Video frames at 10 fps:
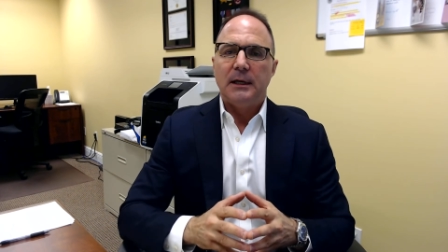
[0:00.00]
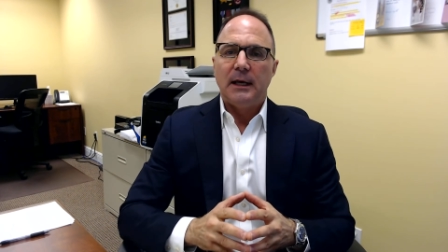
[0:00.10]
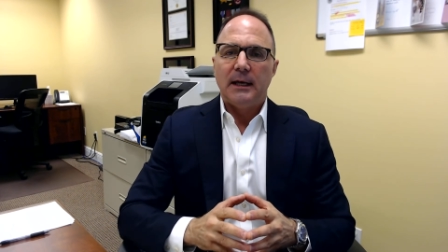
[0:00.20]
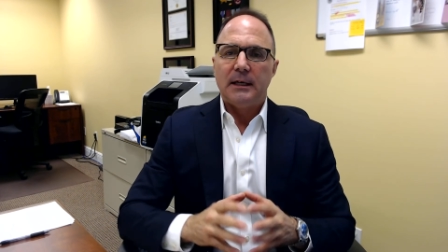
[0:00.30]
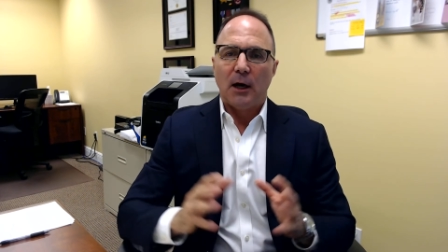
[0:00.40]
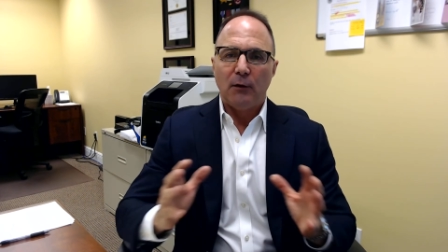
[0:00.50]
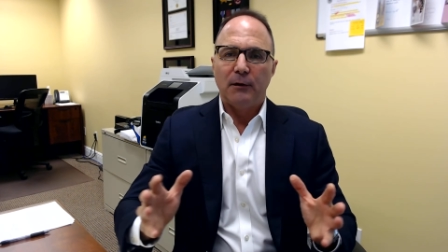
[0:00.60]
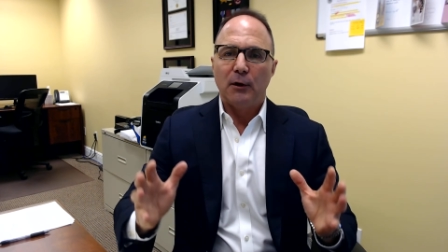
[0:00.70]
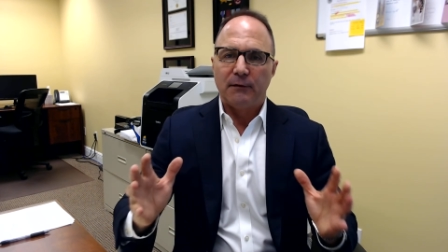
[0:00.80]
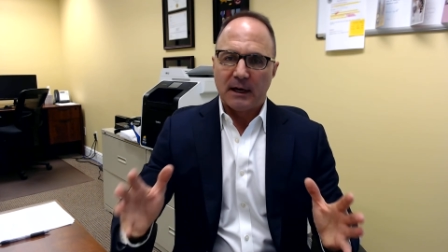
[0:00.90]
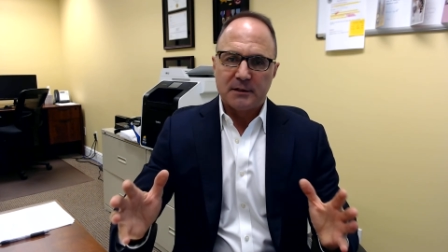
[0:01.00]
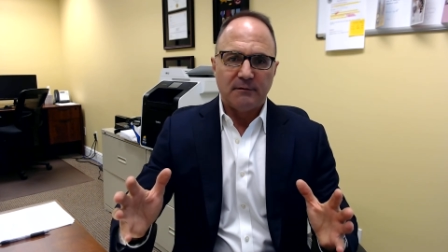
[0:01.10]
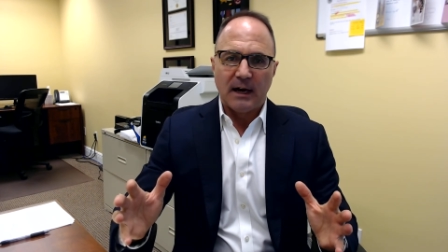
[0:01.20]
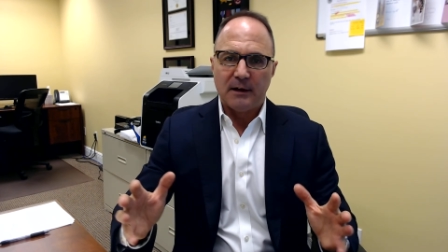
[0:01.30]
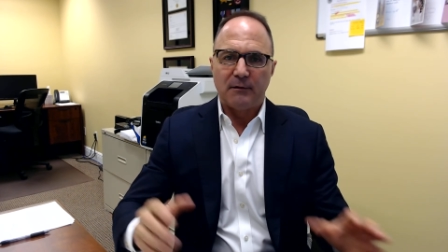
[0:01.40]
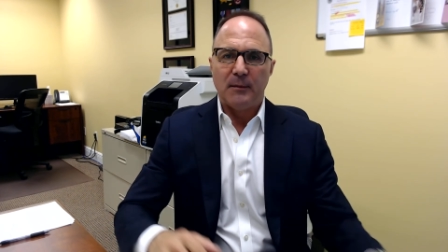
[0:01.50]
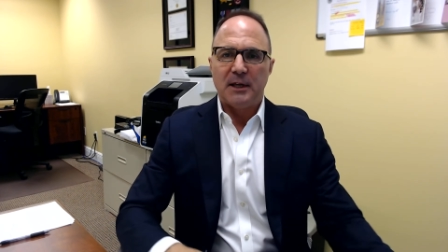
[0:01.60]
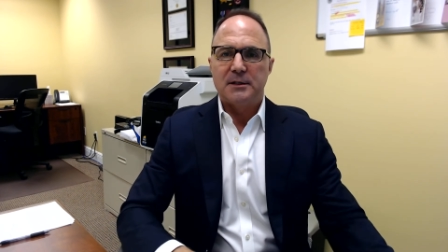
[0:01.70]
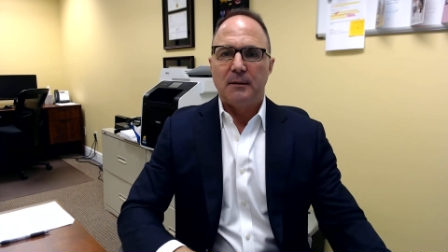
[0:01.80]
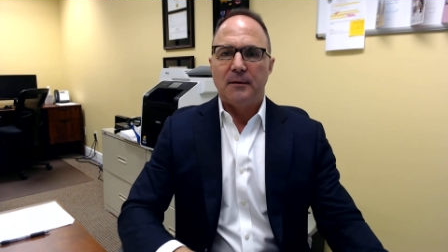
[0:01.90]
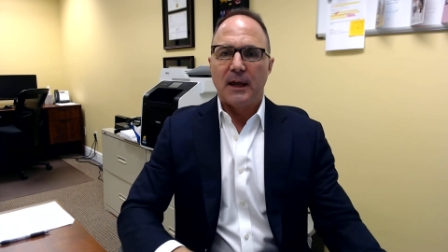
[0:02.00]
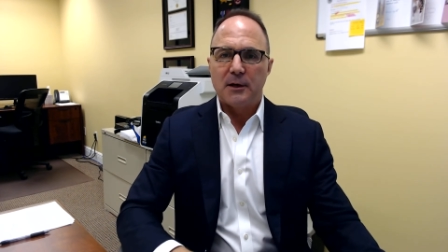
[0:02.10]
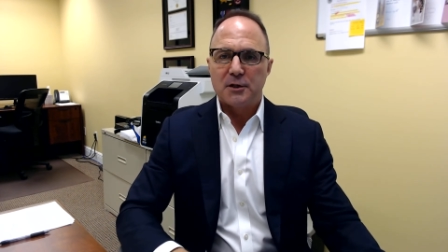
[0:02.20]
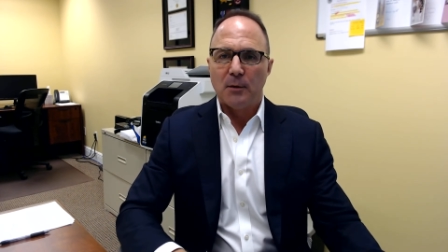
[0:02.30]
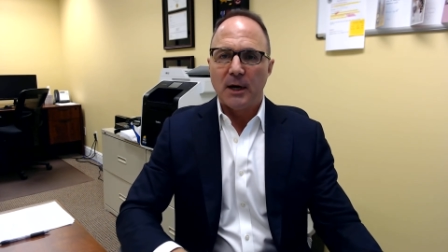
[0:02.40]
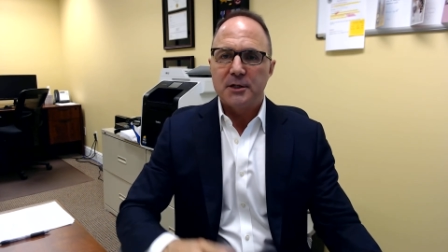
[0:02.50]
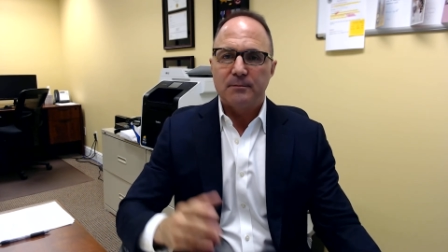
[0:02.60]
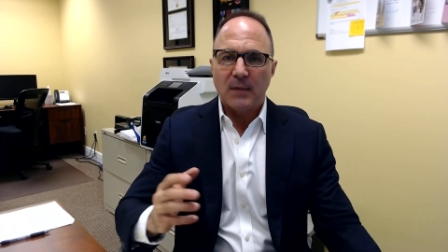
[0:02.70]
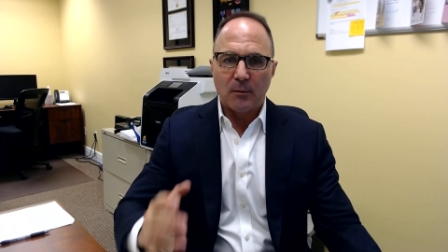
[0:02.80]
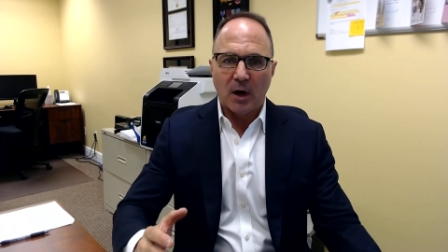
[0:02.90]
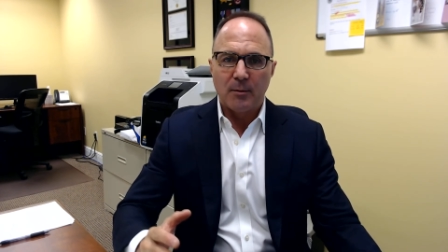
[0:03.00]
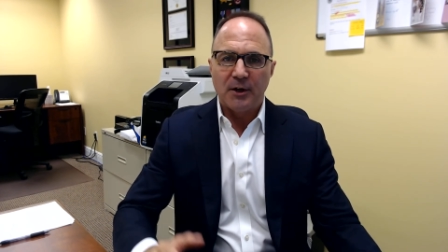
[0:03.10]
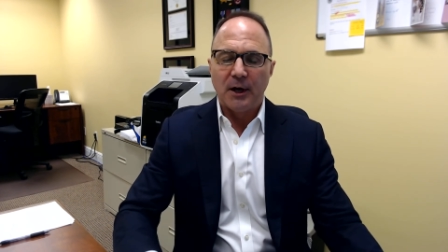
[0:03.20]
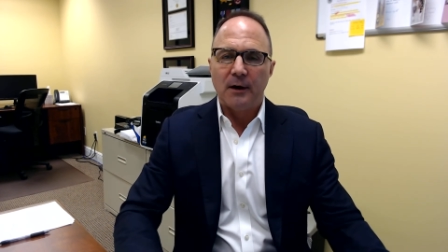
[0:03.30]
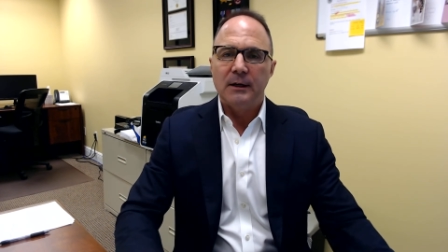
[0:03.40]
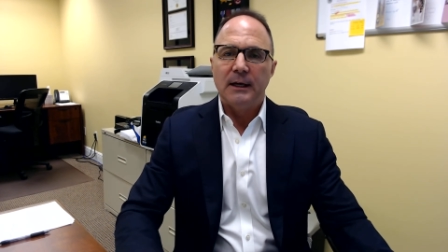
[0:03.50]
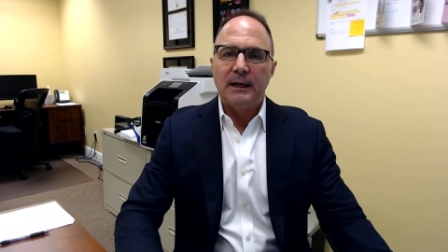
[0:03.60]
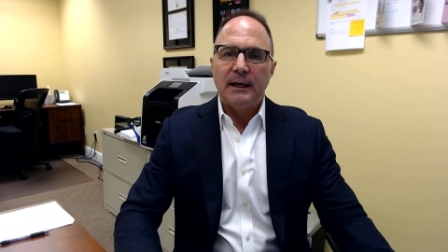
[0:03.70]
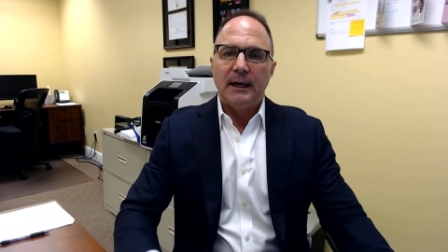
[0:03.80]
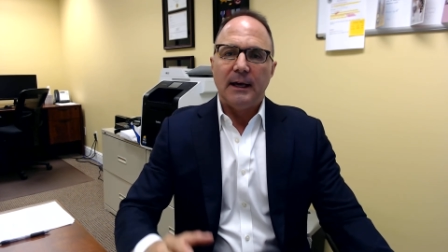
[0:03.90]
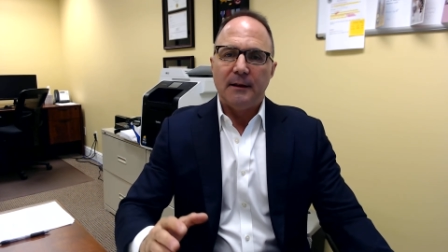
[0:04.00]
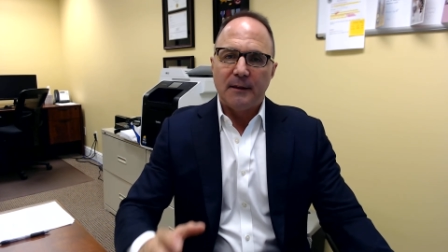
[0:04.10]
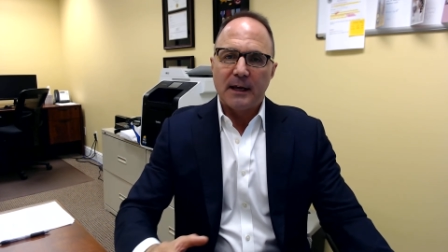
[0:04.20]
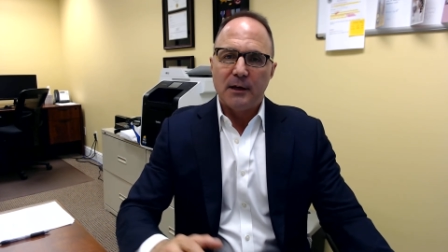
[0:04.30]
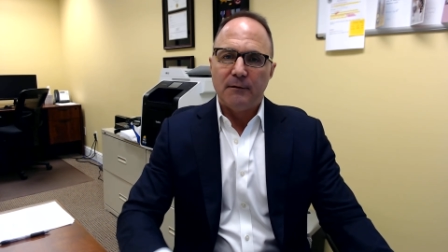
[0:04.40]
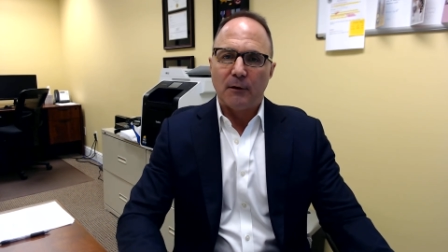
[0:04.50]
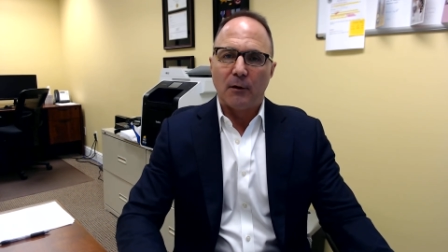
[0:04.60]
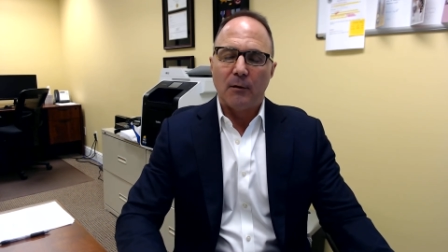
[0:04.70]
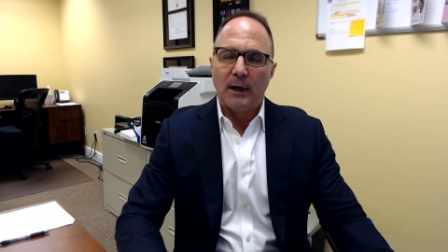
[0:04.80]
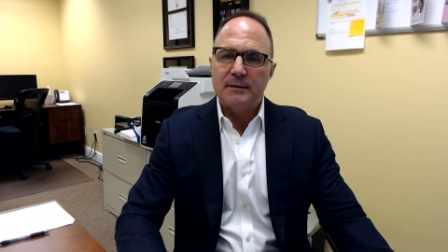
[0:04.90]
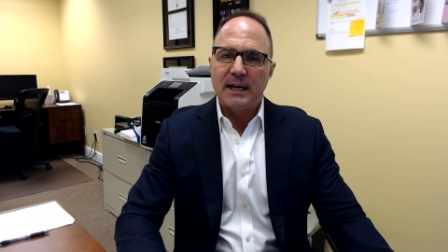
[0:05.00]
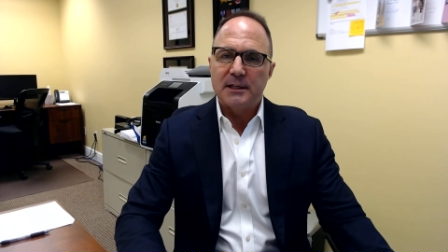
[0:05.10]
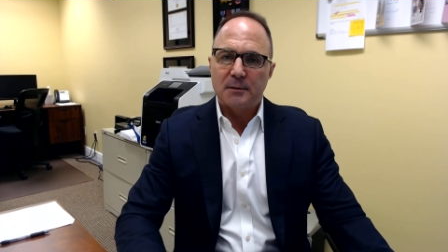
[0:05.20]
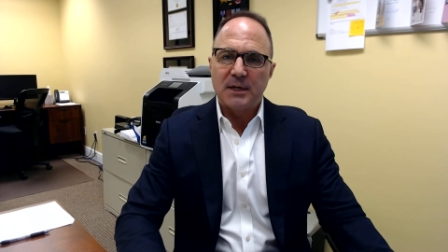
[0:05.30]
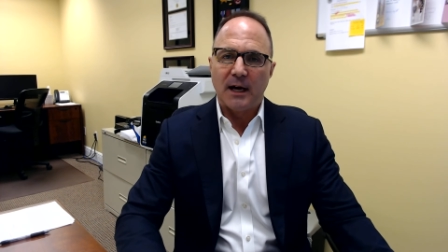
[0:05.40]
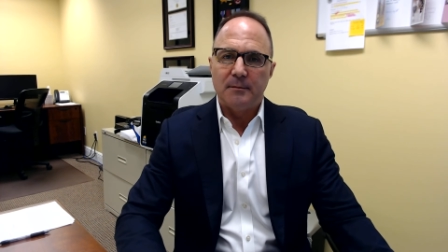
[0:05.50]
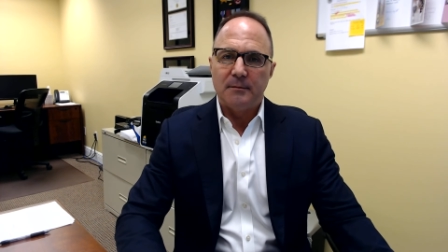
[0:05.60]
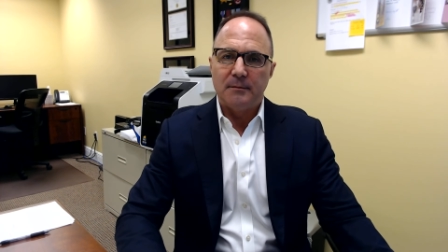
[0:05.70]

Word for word: and uh, hopefully you'll find some value from these. Thank you so much. I'm Robert Young, and thank you for uh, taking some time.